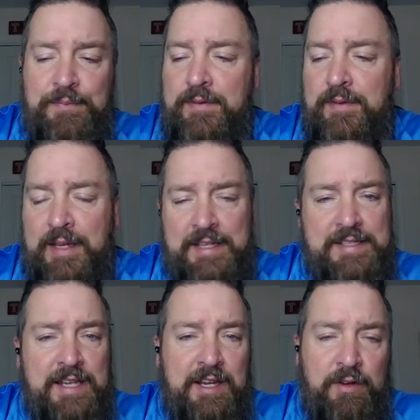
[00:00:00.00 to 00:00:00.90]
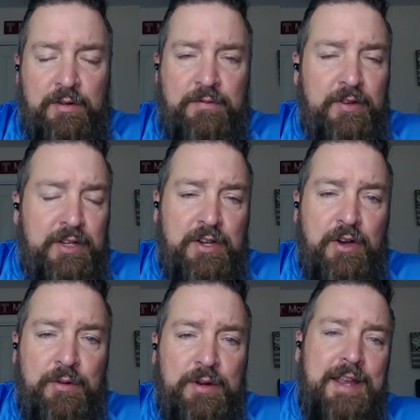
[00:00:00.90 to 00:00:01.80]
Like I said, go to Philly
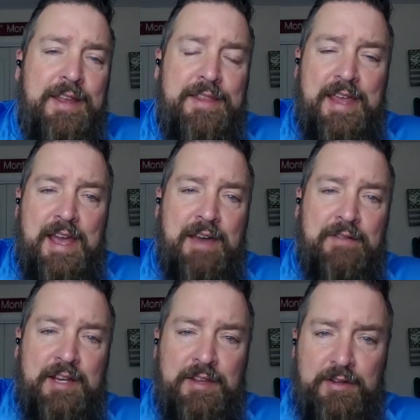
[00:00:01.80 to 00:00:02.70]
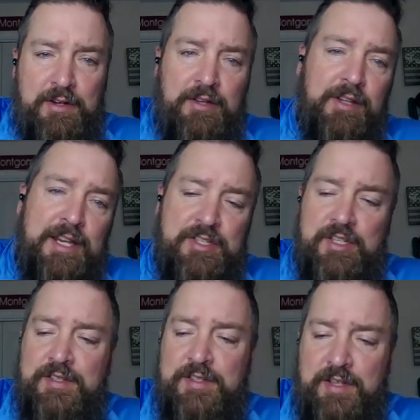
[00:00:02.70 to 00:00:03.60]
Goat. They have it in their
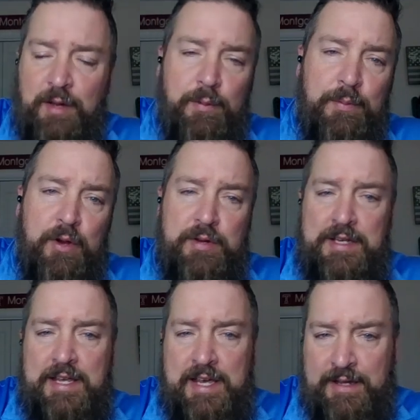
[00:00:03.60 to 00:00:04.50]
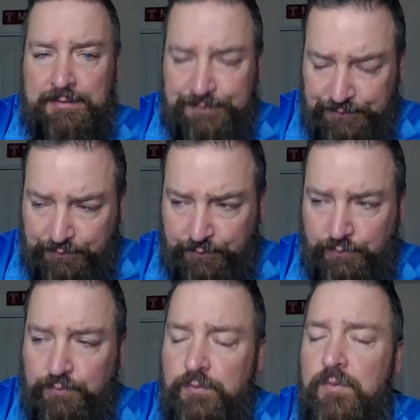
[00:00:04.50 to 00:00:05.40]
collections, Double Bogey Down,
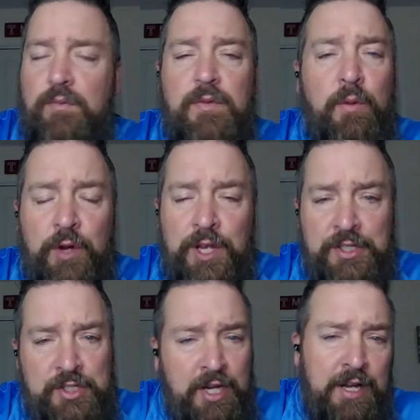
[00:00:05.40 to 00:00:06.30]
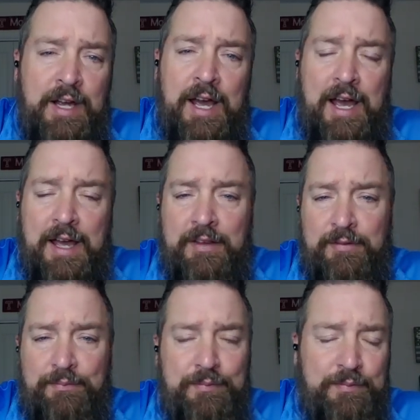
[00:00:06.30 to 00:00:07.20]
which
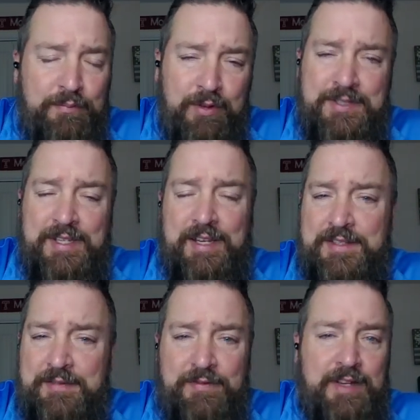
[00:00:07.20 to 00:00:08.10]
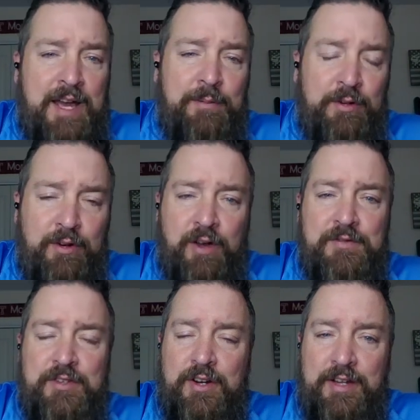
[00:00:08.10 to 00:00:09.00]
looks like it's a phenomenal golf
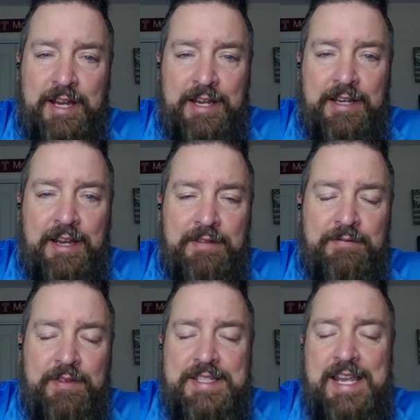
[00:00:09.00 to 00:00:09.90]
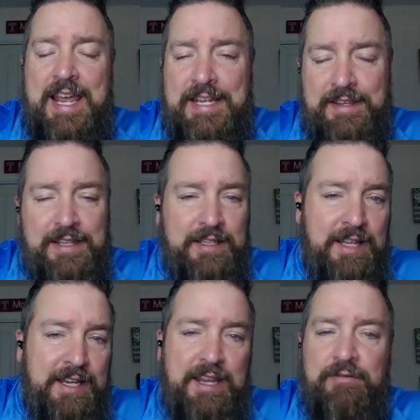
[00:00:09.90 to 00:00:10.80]
shirt. And if it's anything
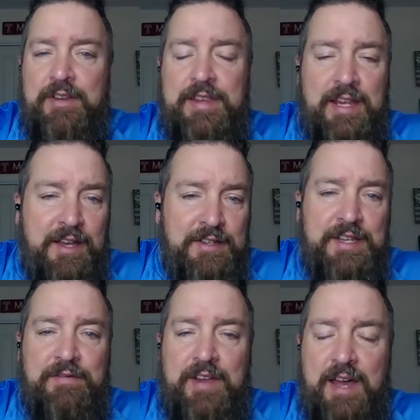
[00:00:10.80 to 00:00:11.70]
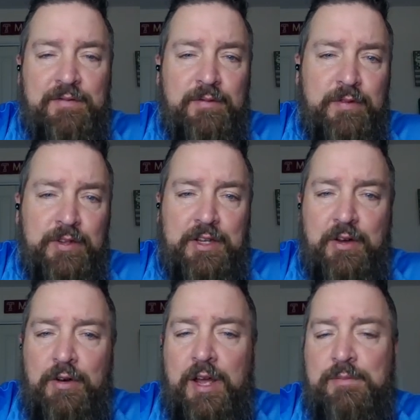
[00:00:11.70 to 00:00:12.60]
like everything else I've gotten from Philly
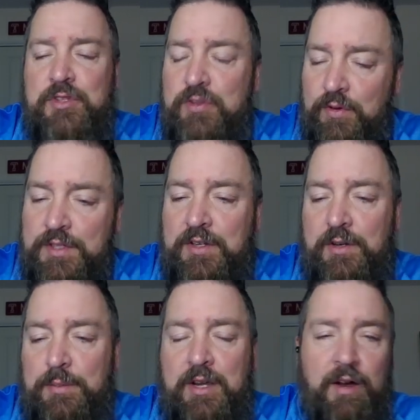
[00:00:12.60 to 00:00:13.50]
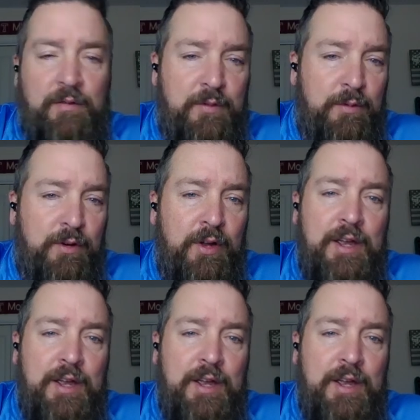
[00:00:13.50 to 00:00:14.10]
Goat, I'm sure it's going to be comfortable.